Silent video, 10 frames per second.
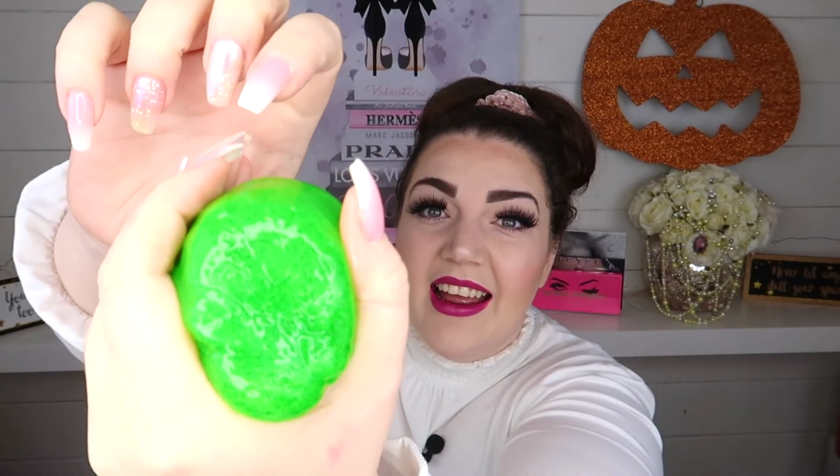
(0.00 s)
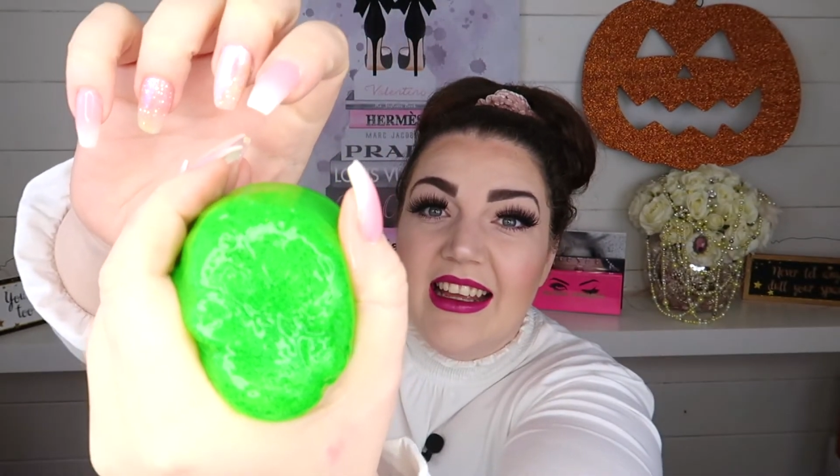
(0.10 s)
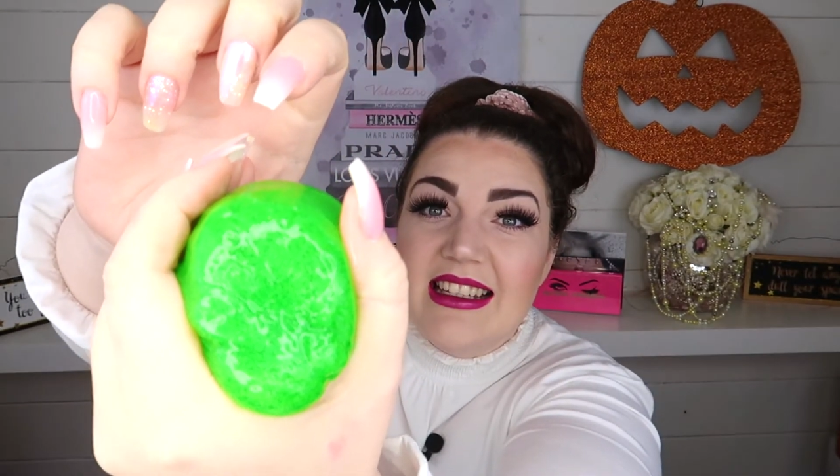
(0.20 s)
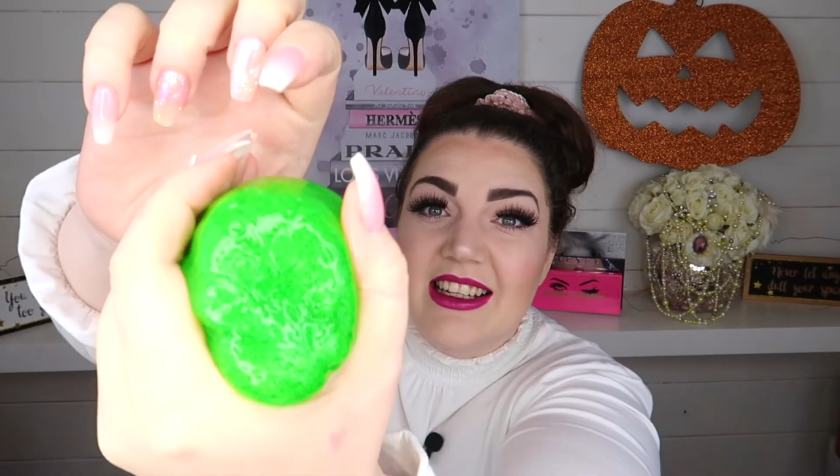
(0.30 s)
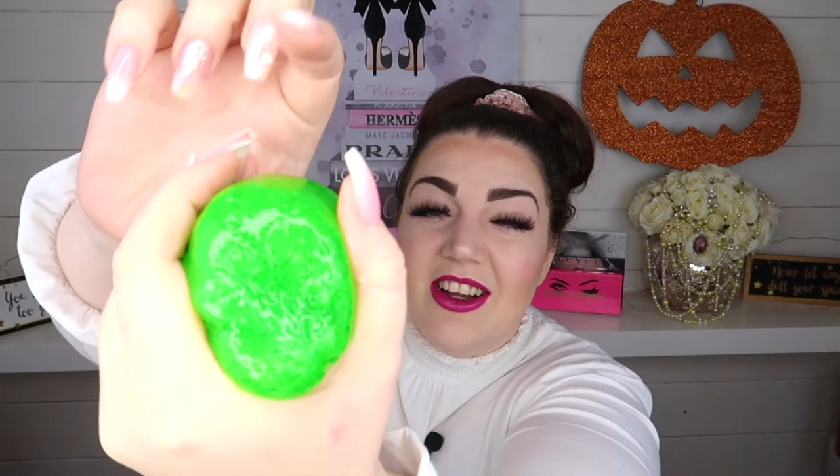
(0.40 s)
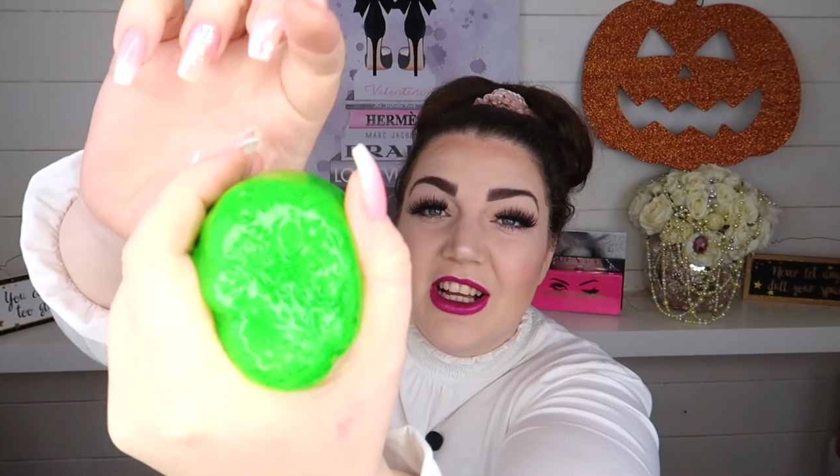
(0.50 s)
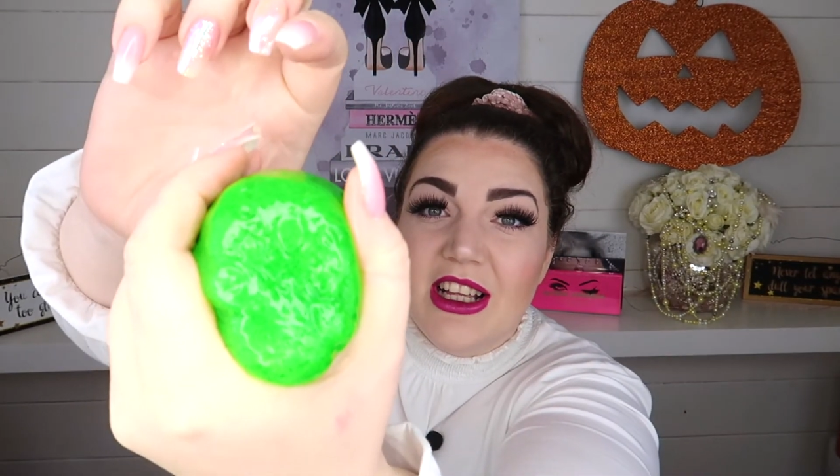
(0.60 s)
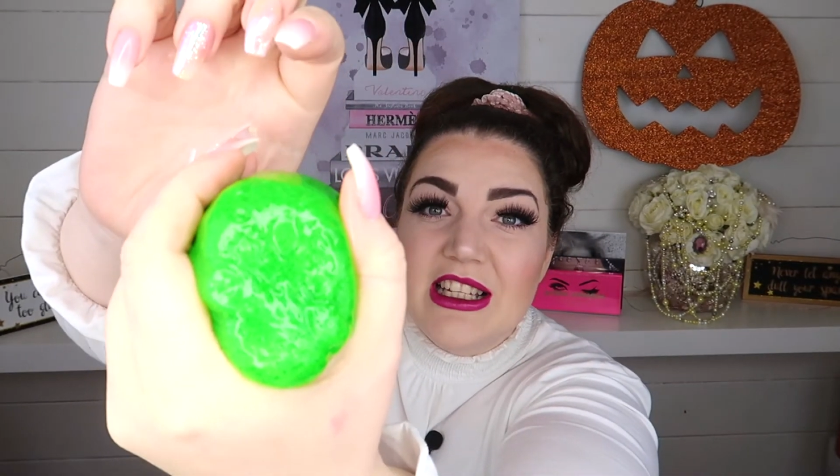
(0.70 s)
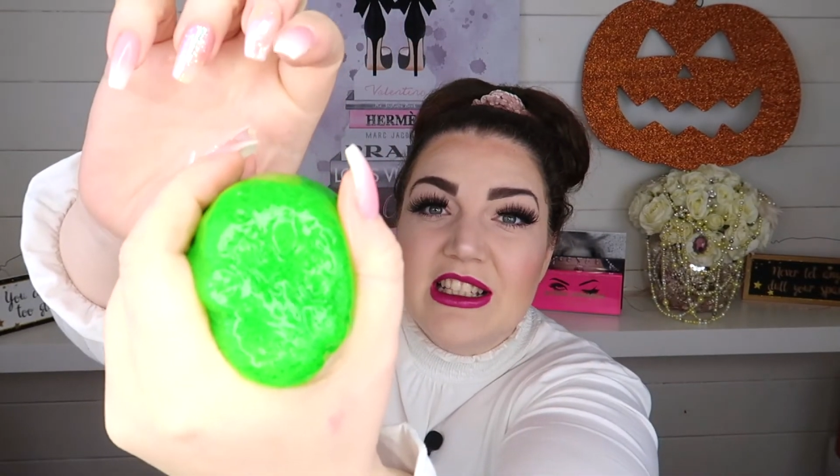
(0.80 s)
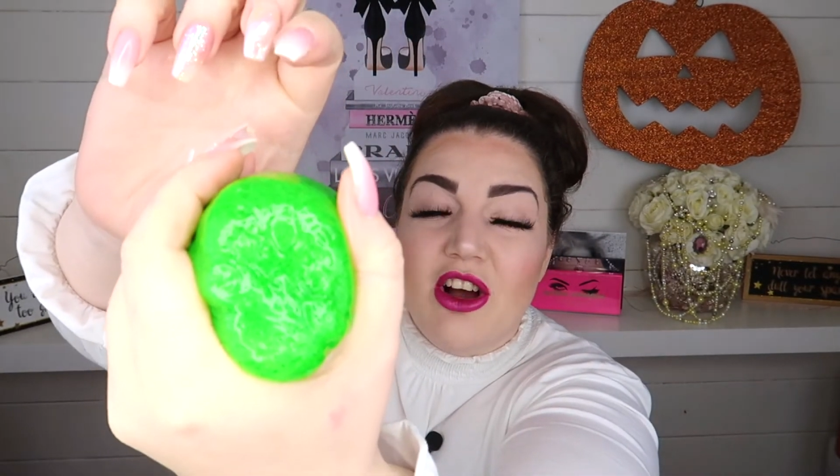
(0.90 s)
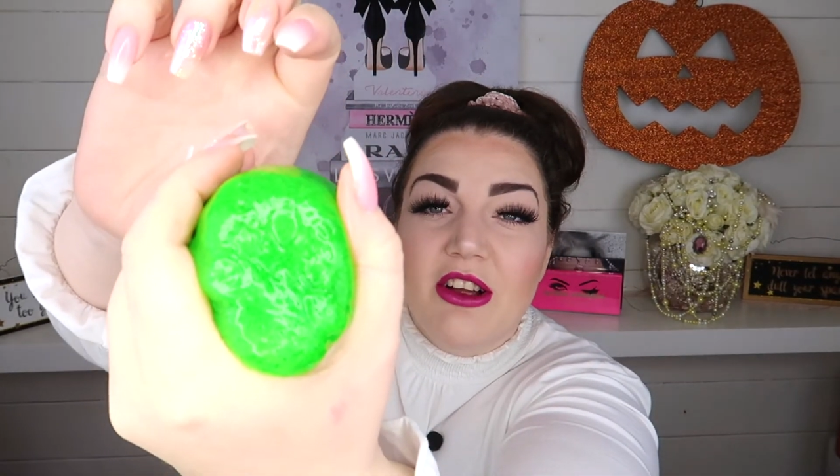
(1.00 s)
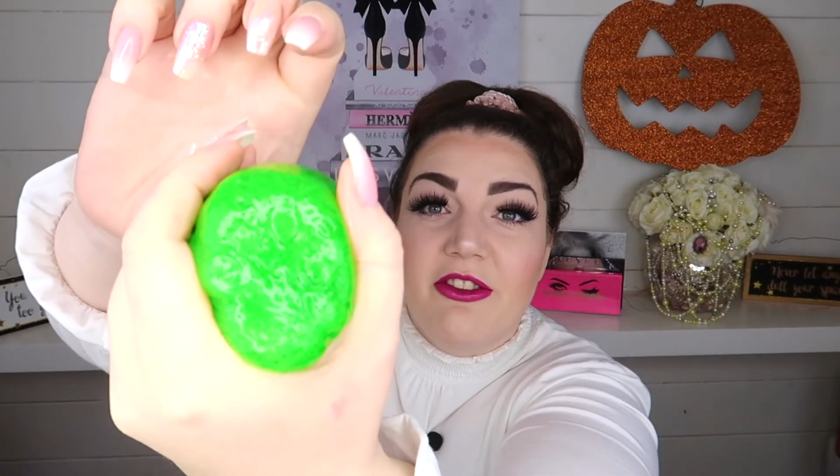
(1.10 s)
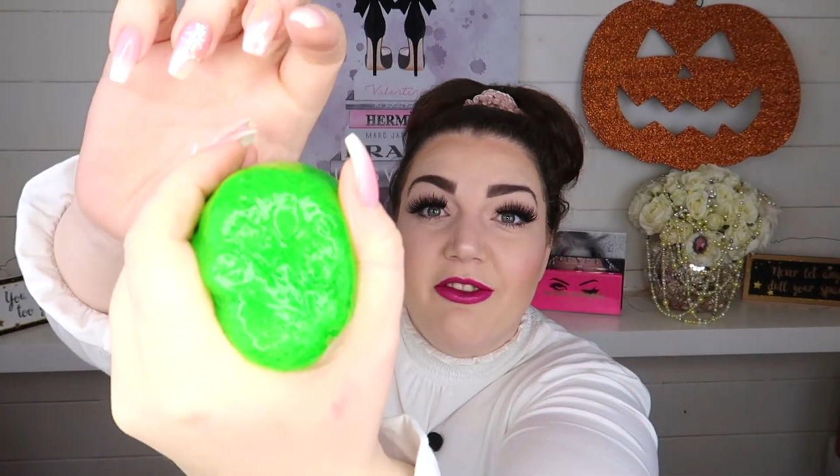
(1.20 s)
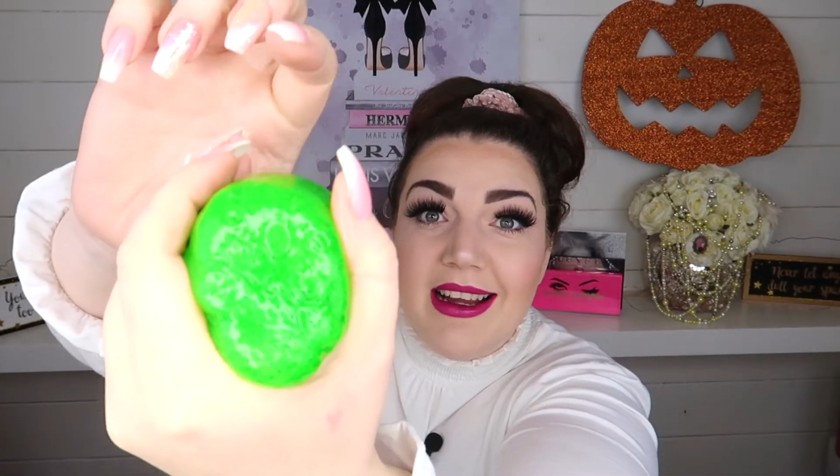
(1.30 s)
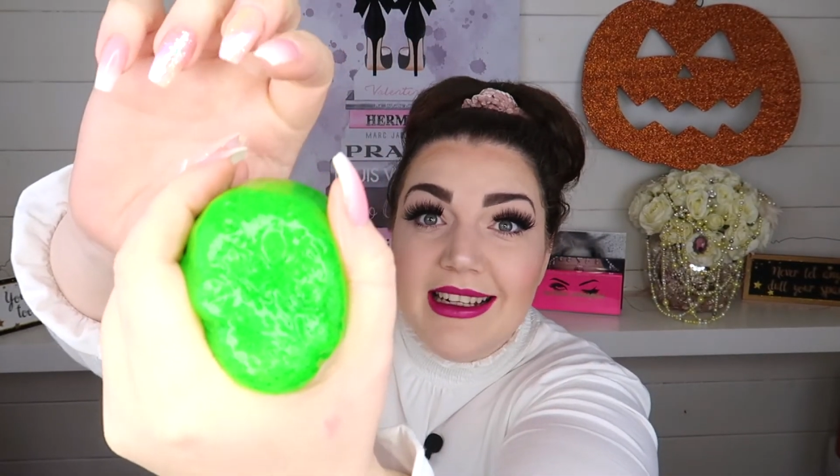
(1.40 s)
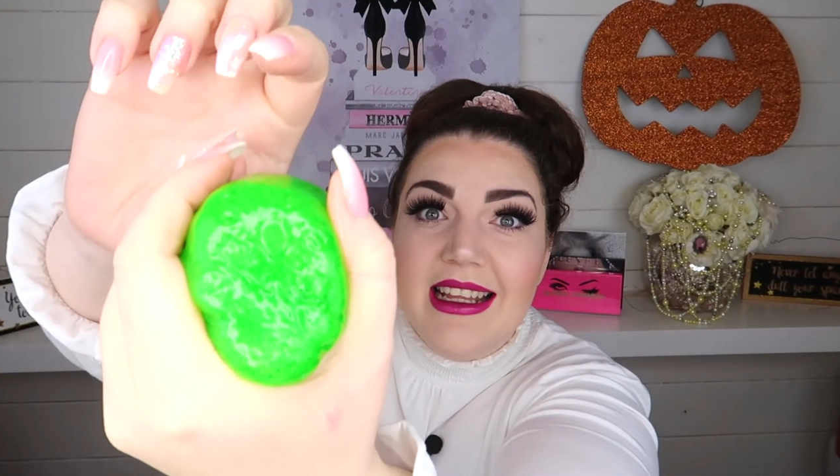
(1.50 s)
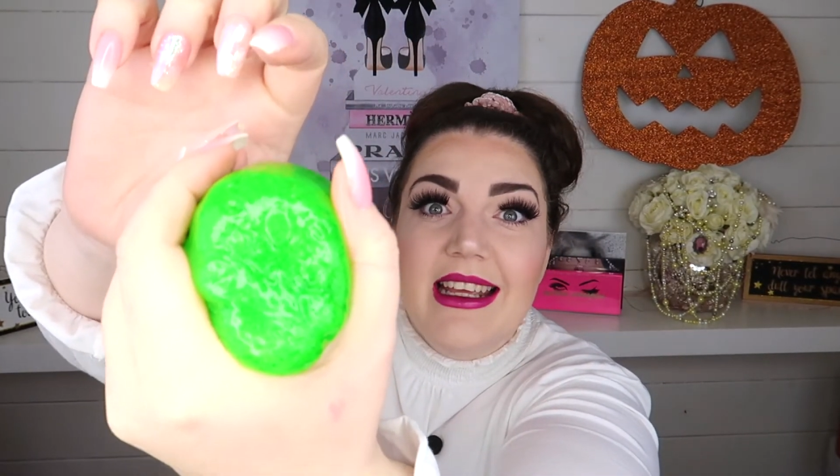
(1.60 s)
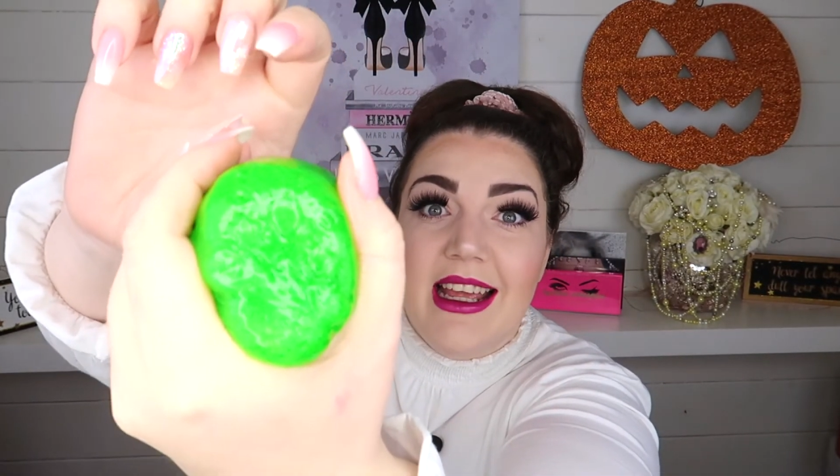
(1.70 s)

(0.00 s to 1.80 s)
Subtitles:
It's like faintly